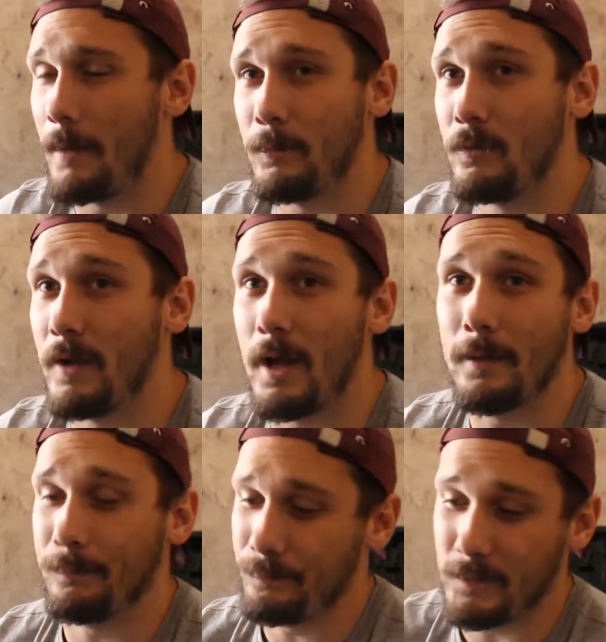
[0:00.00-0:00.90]
You've
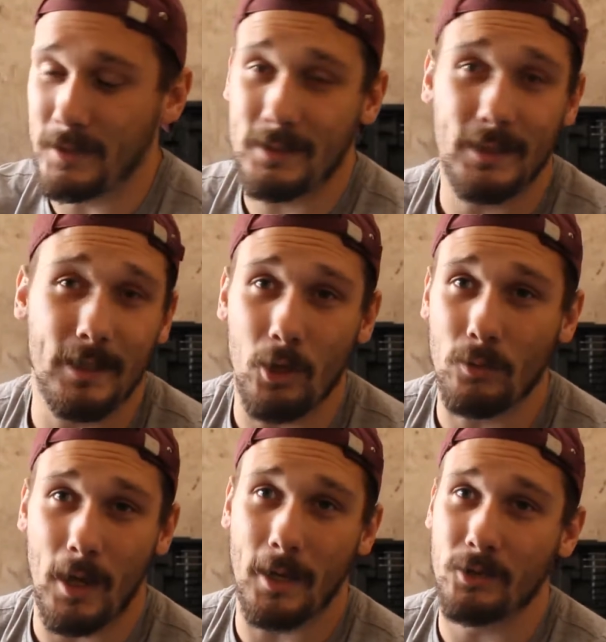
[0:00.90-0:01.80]
got the
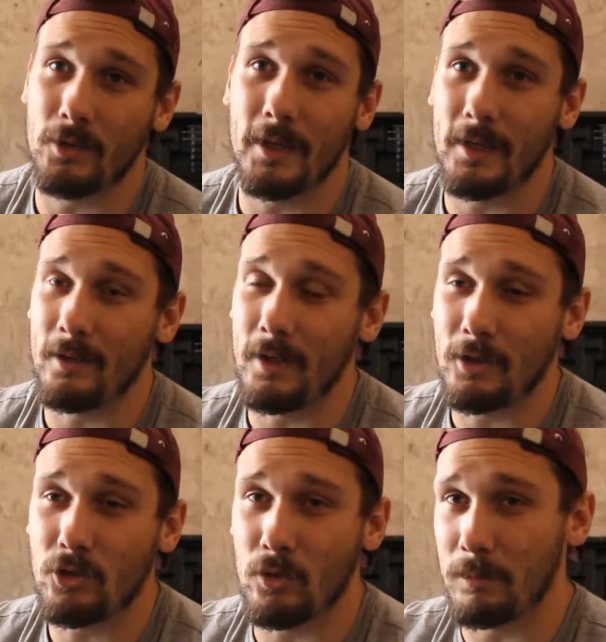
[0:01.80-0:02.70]
CDO9s are getting
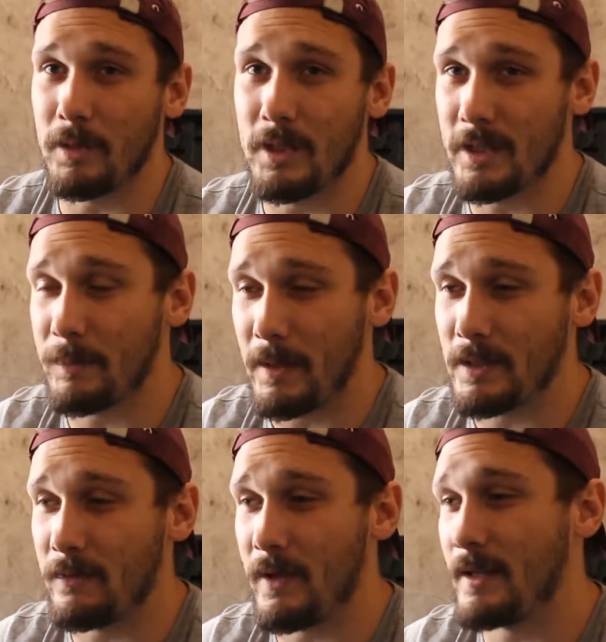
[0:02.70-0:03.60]
extremely
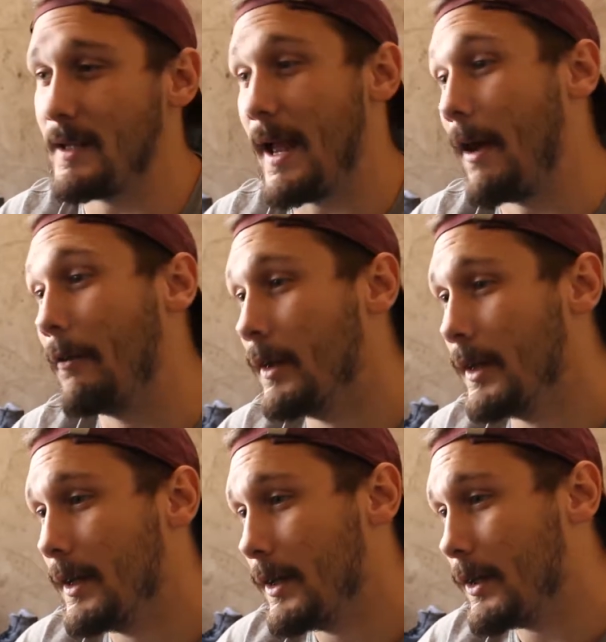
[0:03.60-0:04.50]
inexpensive at now.
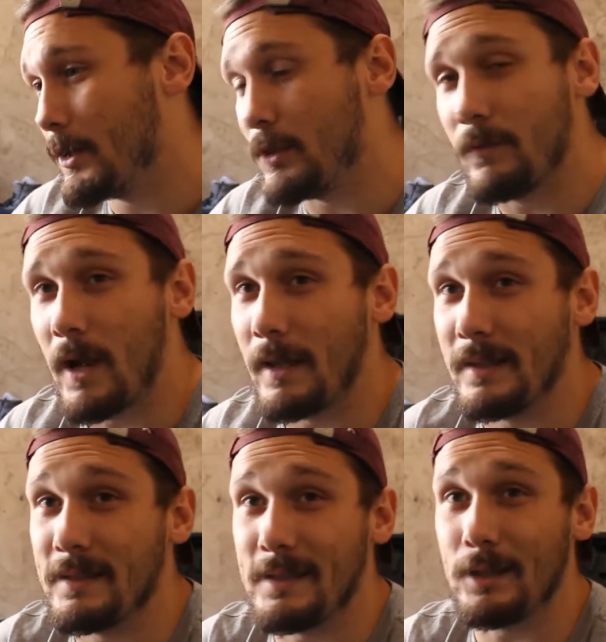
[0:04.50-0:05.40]
You've got
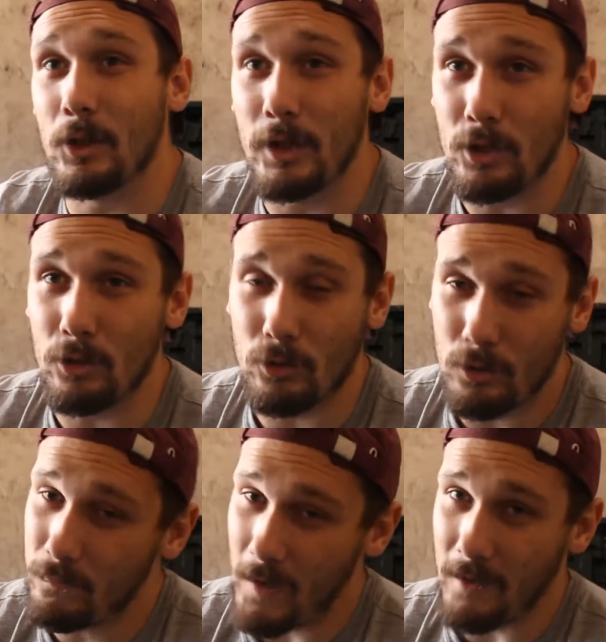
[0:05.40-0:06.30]
the Z32
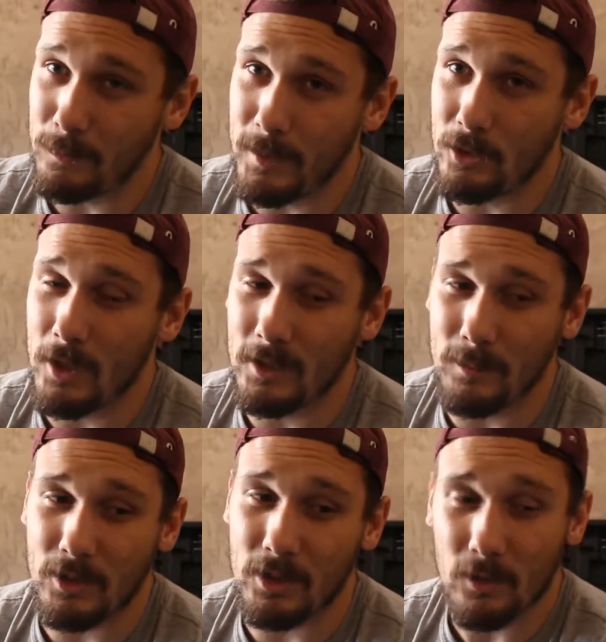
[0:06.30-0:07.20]
5-speed
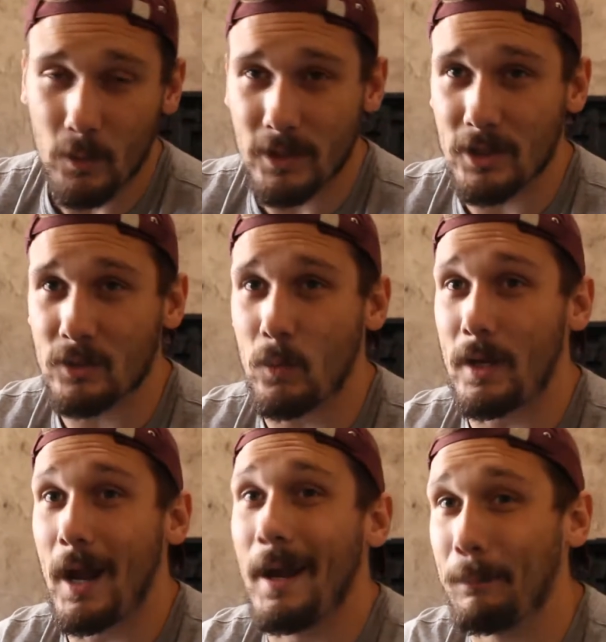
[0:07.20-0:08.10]
transmission, which is
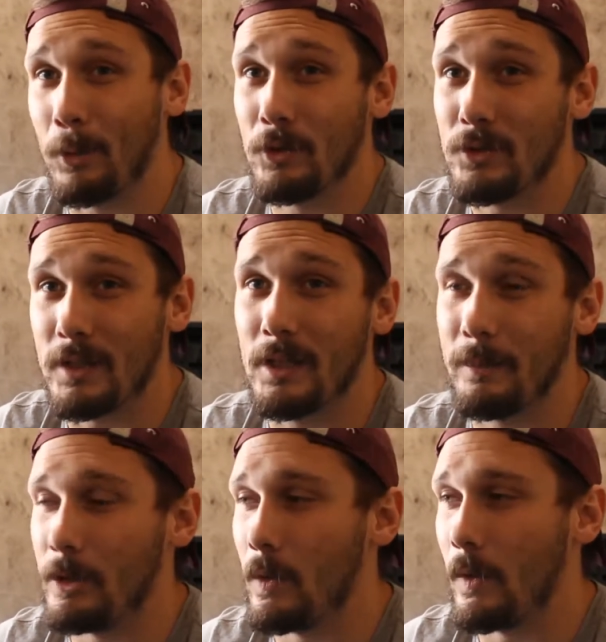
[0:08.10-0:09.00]
what I'm personally going to
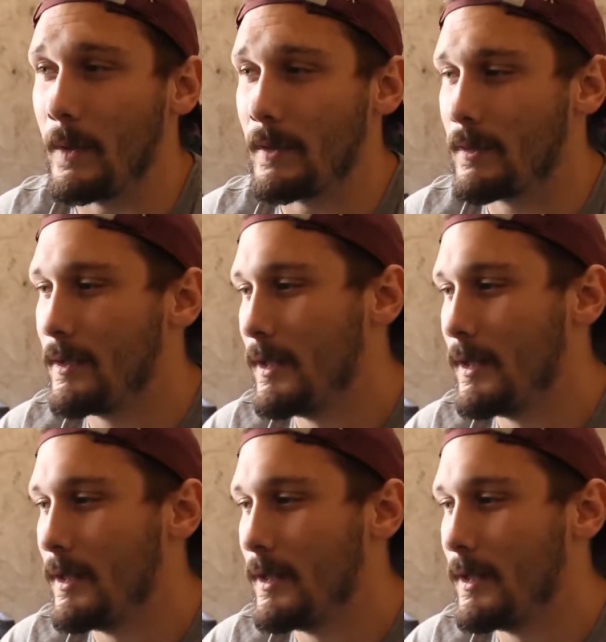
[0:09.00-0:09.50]
be going with.